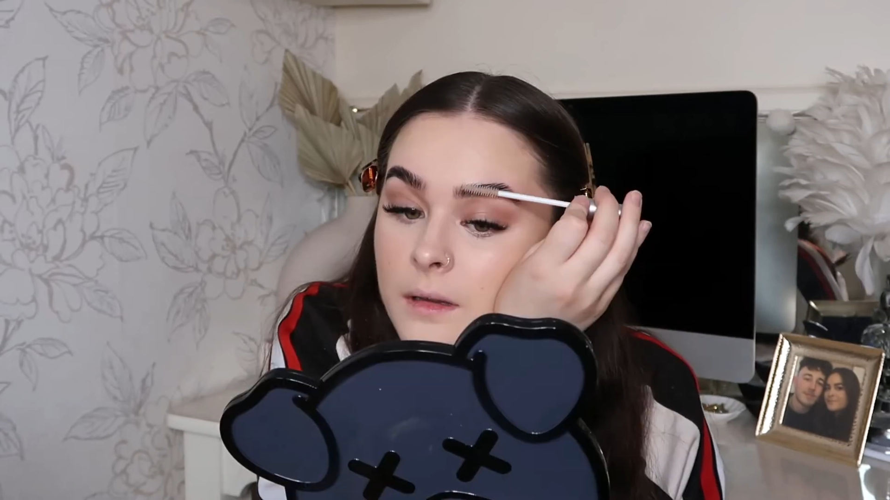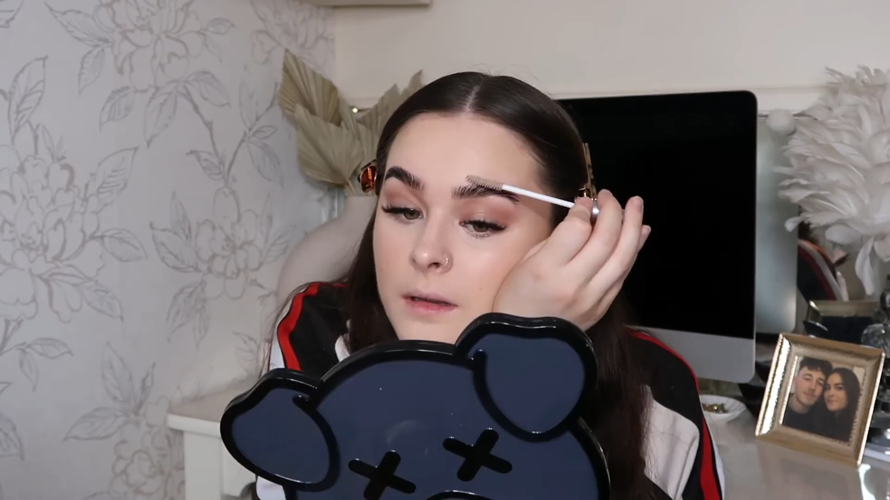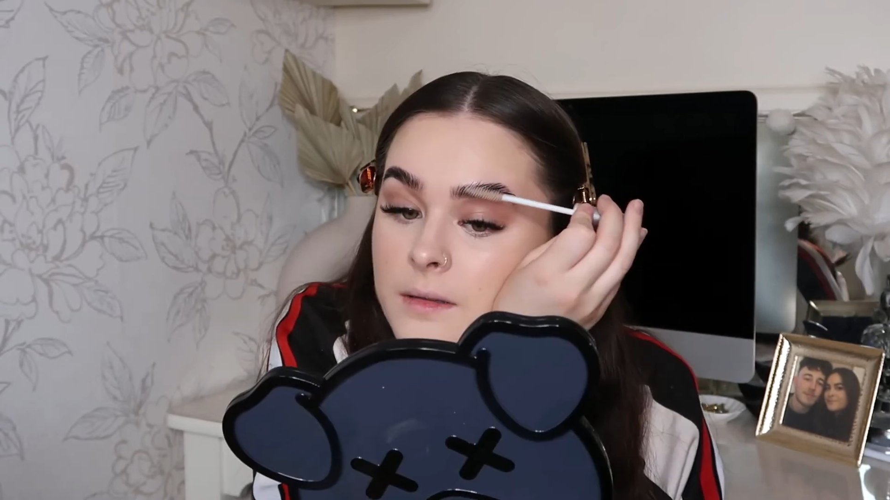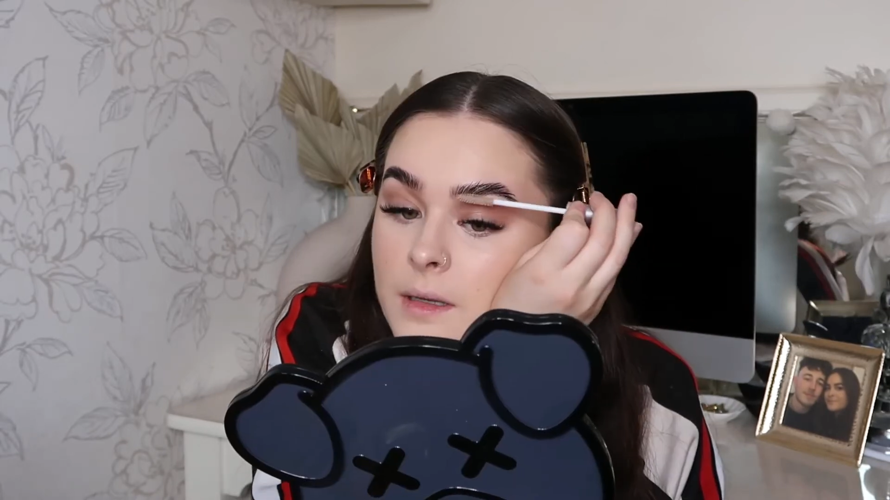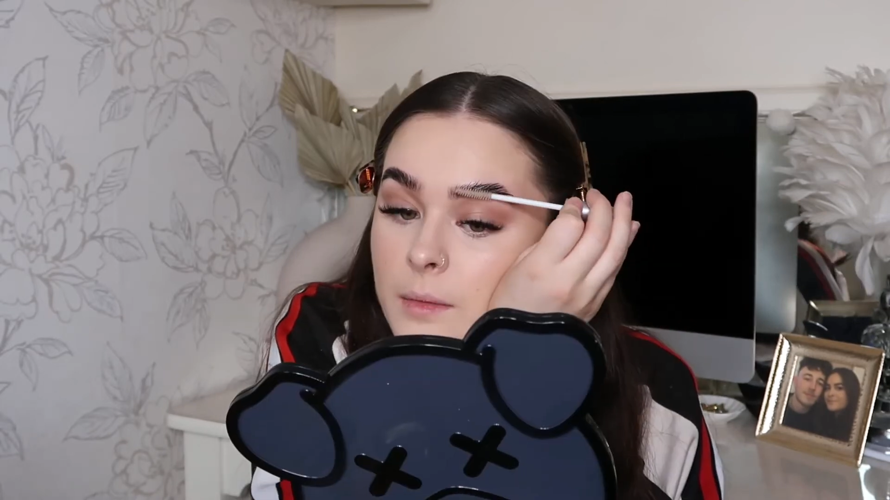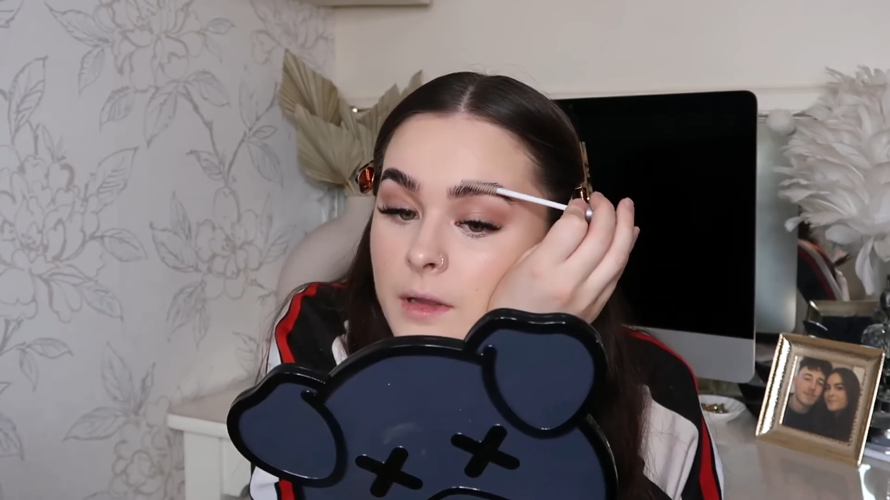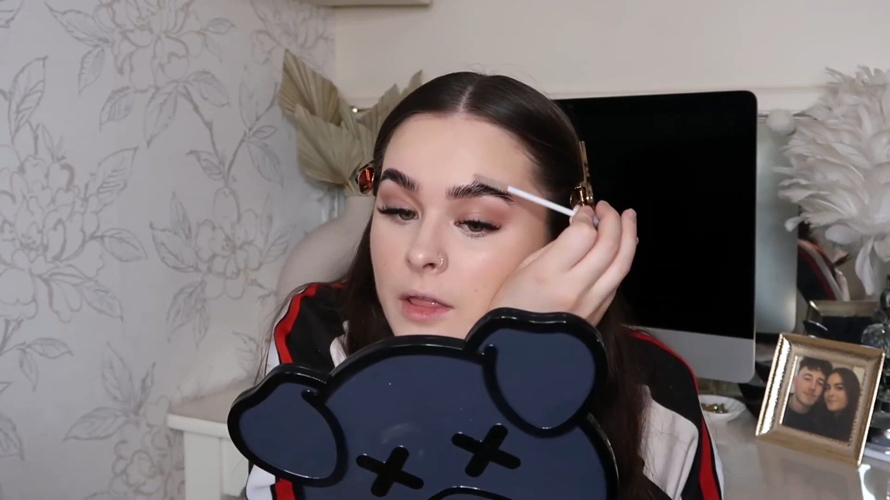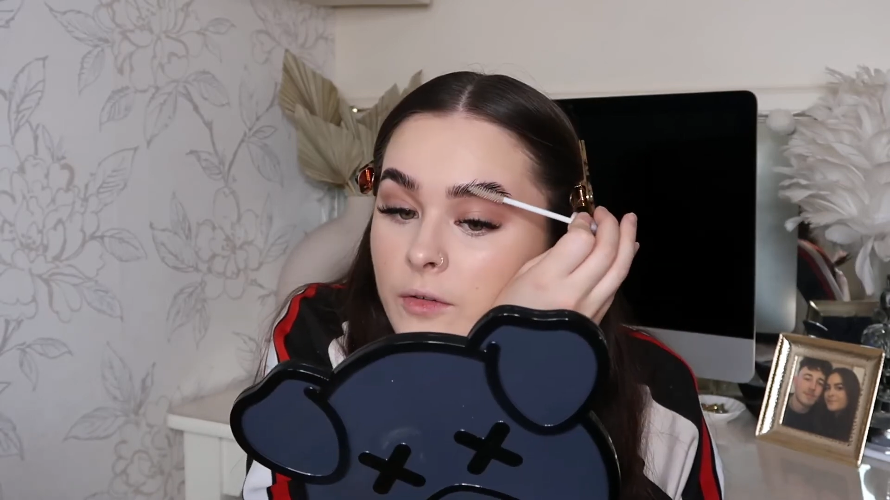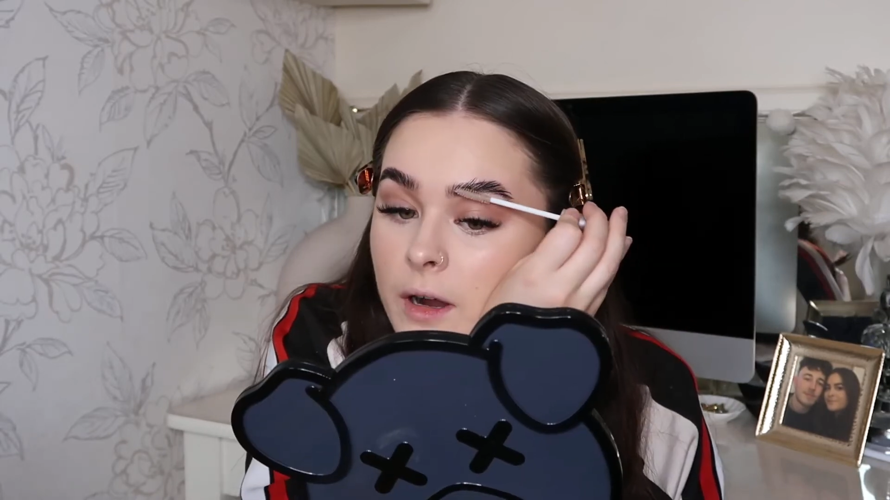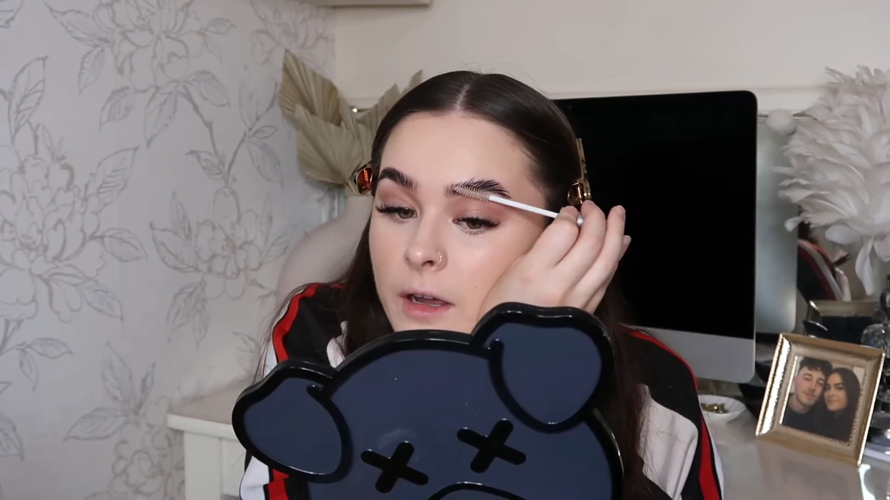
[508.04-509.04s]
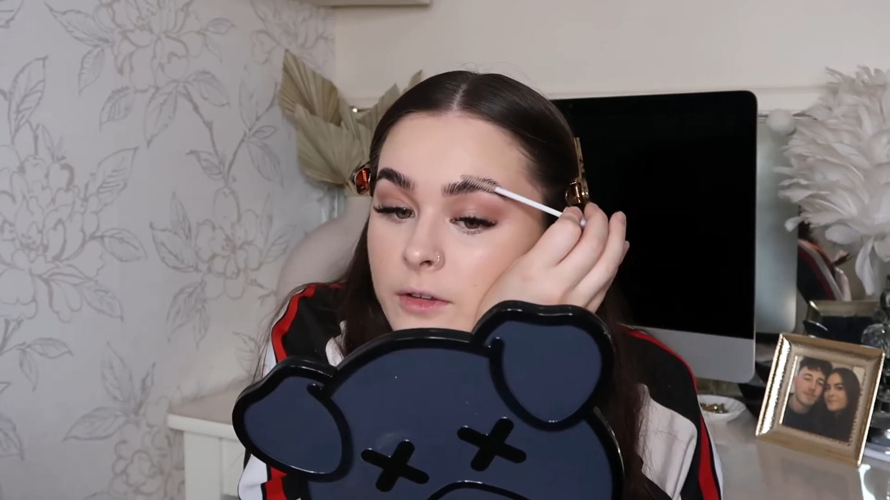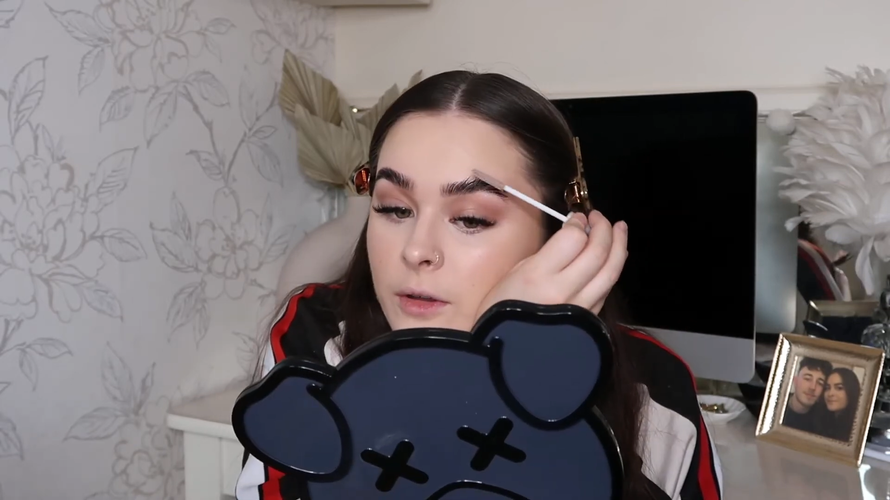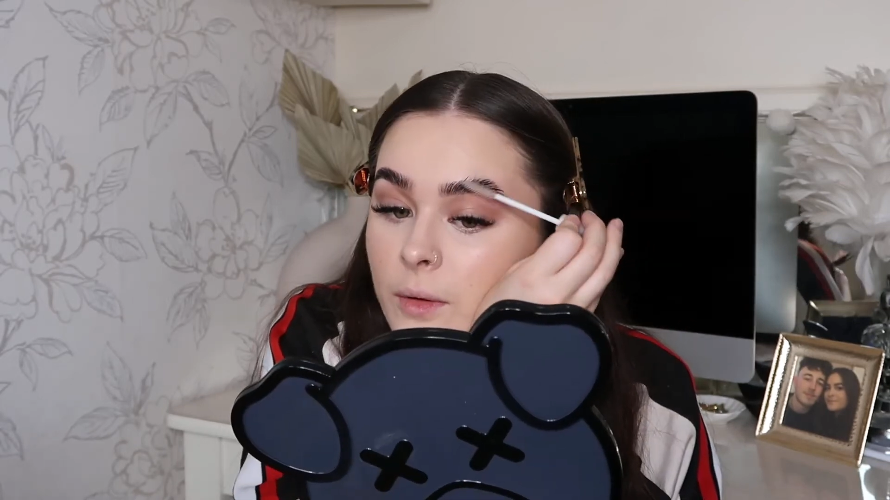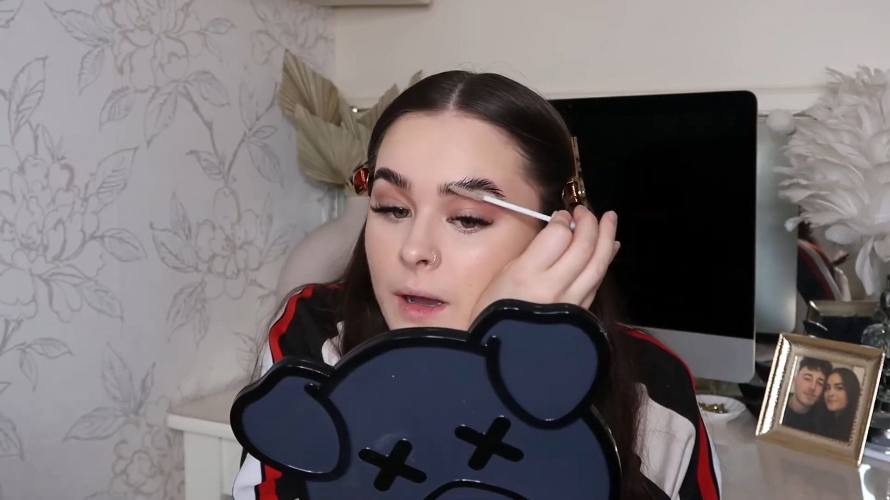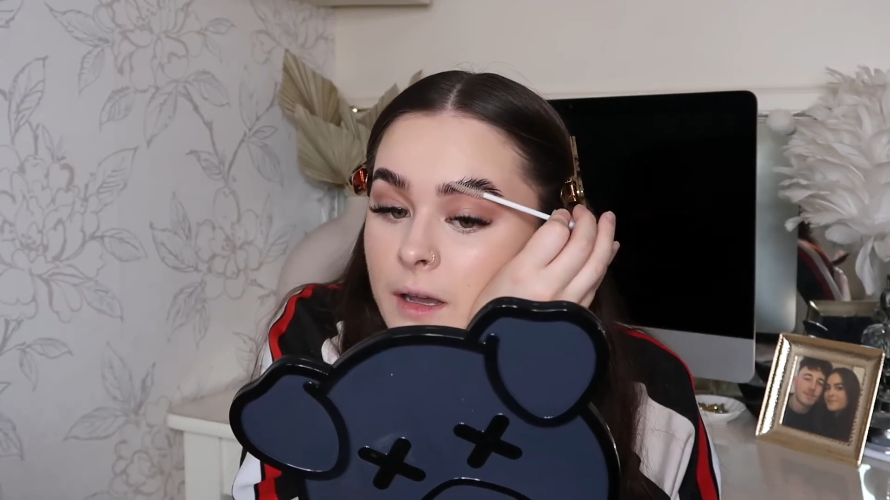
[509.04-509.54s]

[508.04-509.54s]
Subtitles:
And then same with the other eye. I do